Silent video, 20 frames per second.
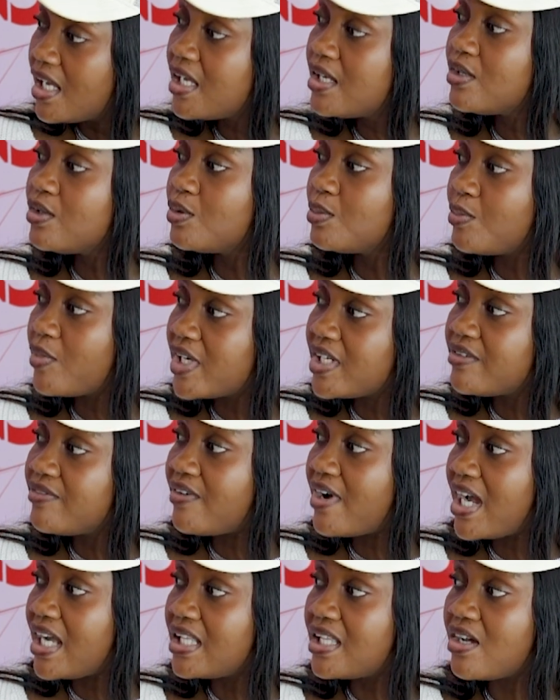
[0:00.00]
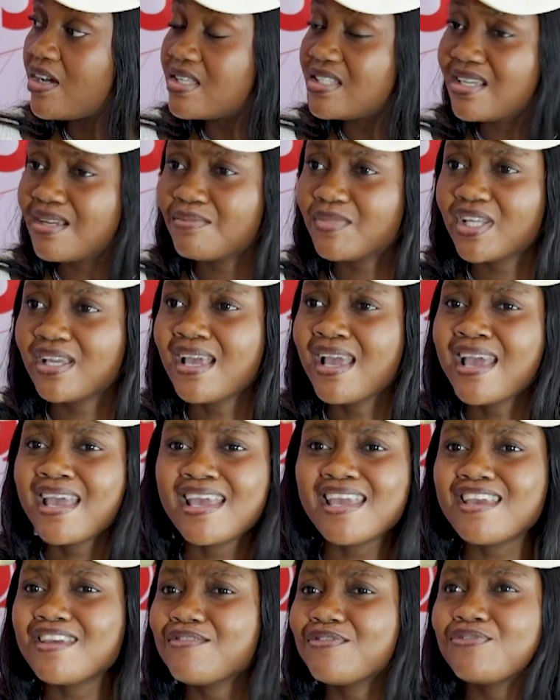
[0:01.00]
modify that or something.
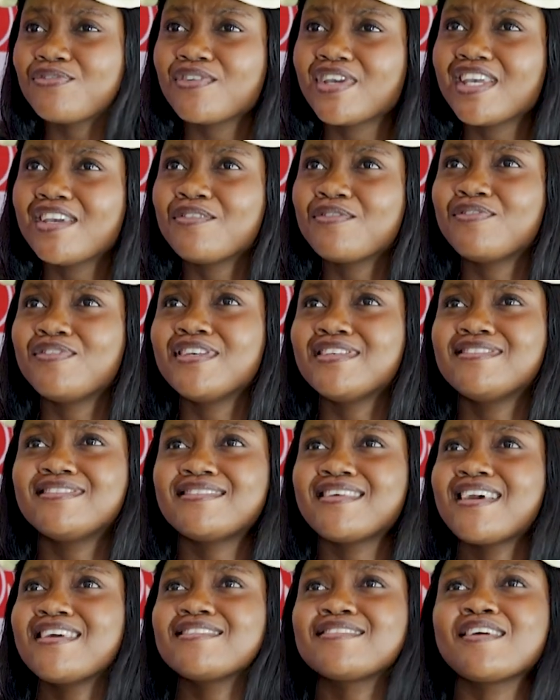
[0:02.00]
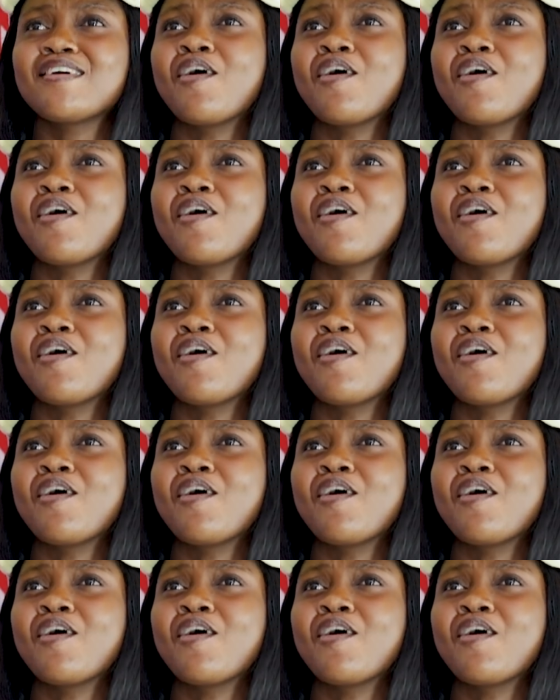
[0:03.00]
If he says,